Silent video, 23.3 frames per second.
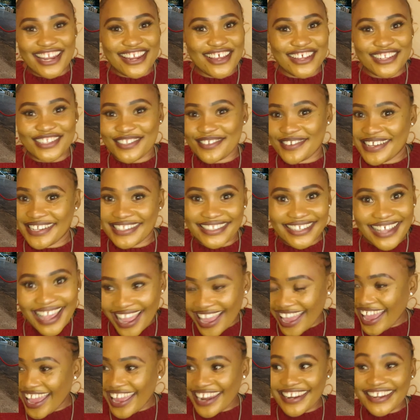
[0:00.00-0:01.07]
not
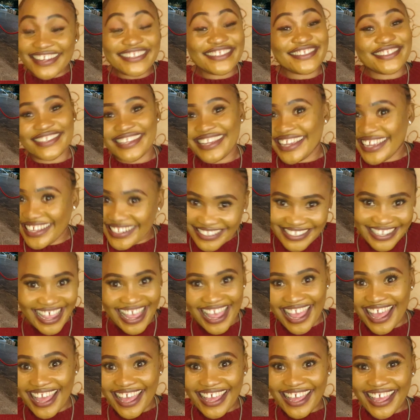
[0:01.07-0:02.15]
Twitter. They
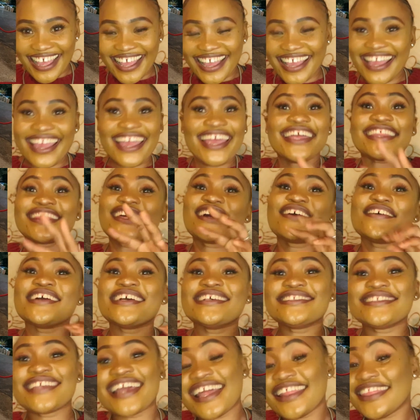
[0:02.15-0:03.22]

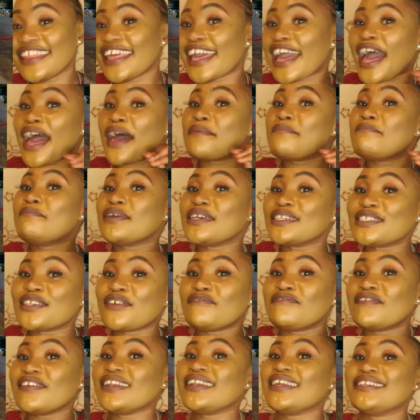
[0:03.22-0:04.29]
were saying they are
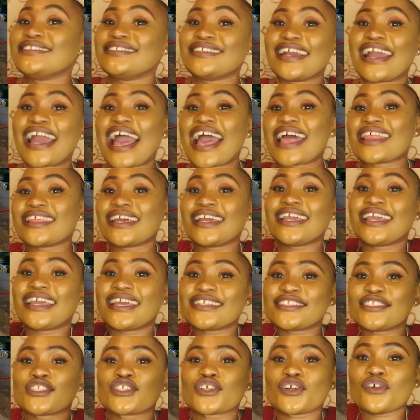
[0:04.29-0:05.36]
busy finishing other
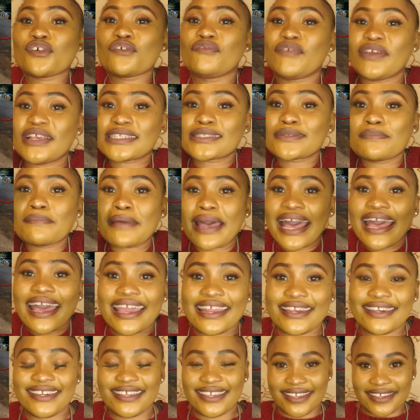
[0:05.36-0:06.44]
kids' school fees
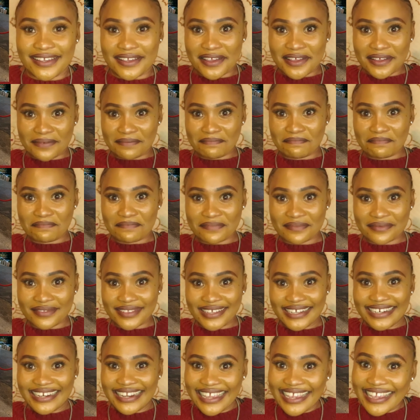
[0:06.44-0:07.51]
money.
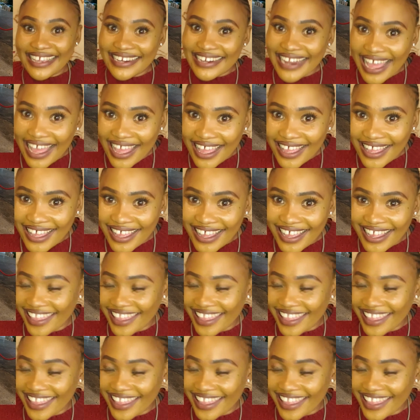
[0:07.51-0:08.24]
Nina.